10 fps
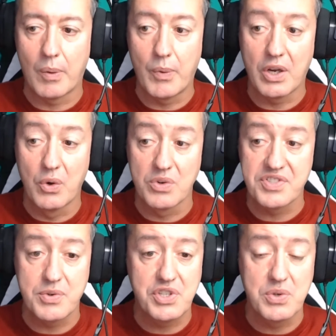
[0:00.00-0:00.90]
but we can
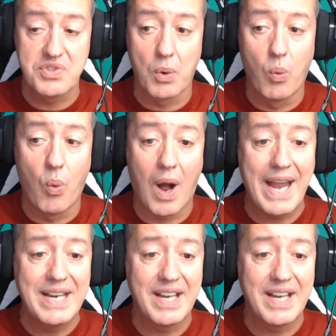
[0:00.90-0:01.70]
also choose the way